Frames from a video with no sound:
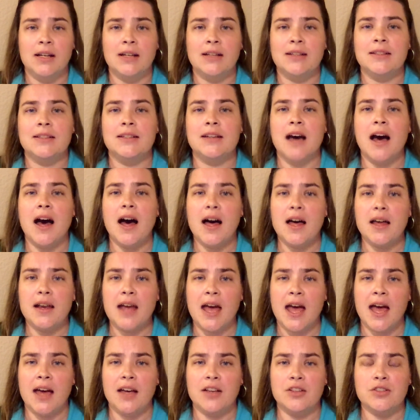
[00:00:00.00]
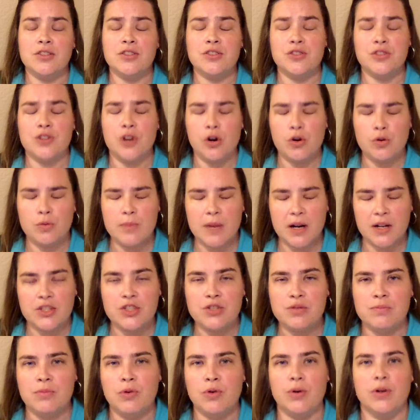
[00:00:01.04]
God has so
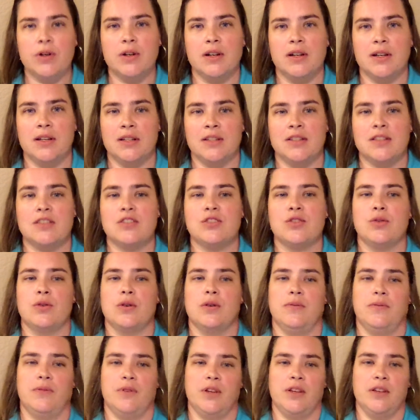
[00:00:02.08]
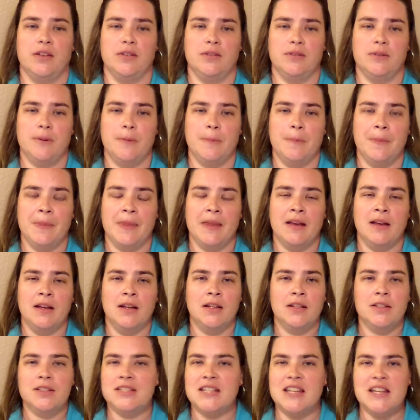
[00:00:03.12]
much more in store for you.
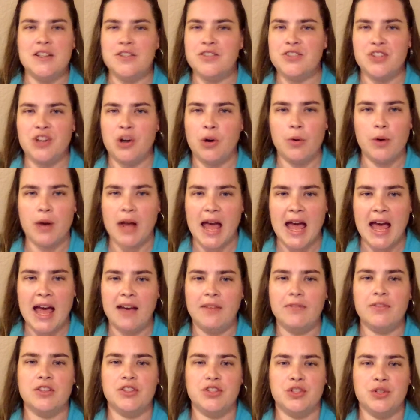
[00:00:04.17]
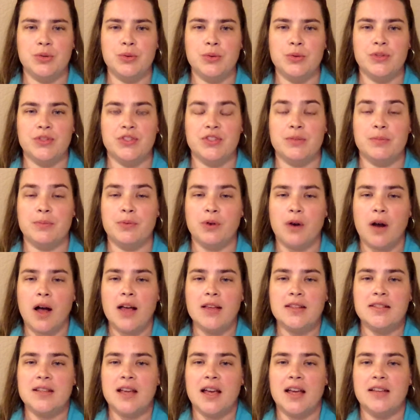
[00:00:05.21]
Teens don't have the tools to
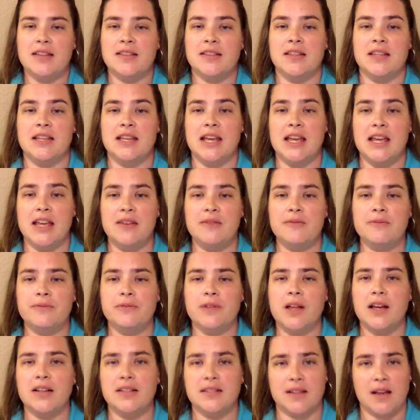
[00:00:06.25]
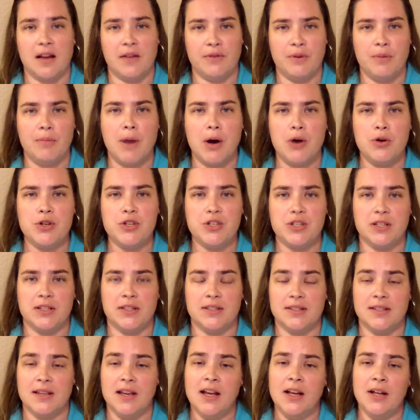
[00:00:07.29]
process the influx of
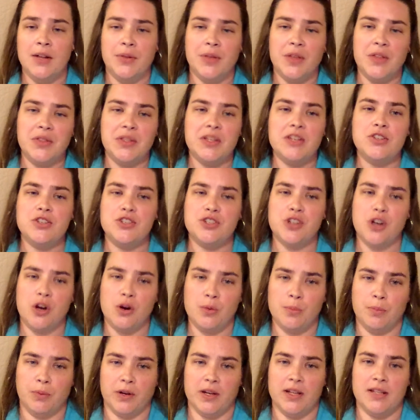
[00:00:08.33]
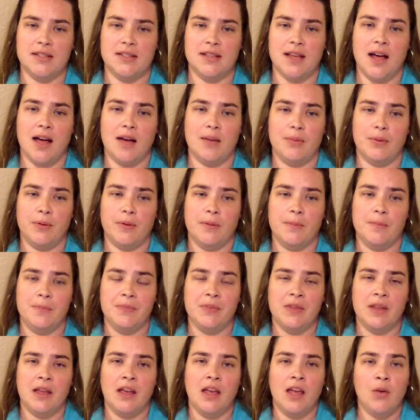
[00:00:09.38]
emotions that this show brings up.
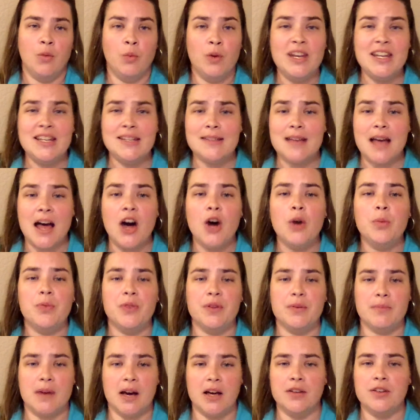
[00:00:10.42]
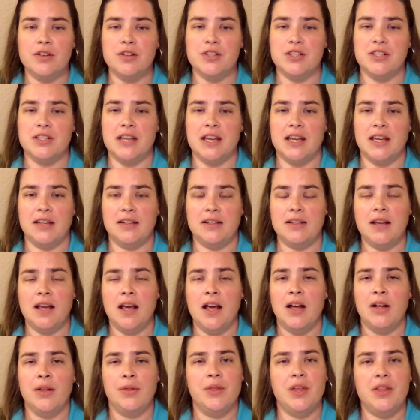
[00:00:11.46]
We need to help them understand
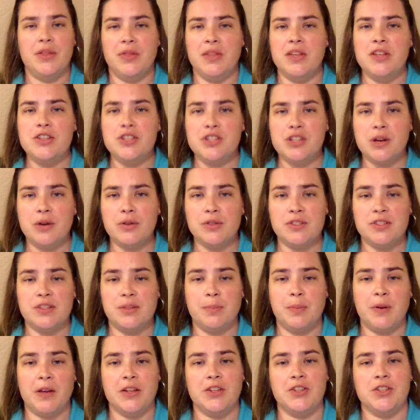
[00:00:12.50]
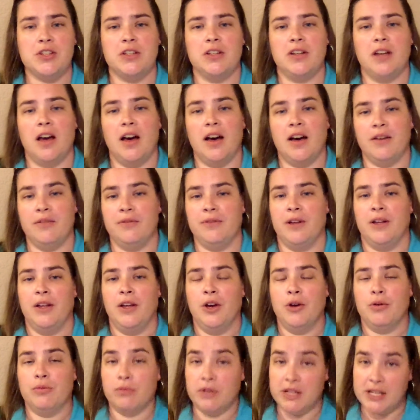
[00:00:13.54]
that this show's depiction of
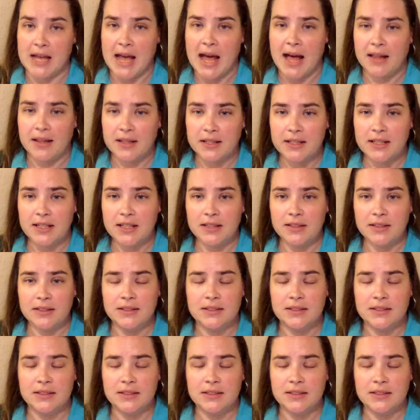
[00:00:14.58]
reality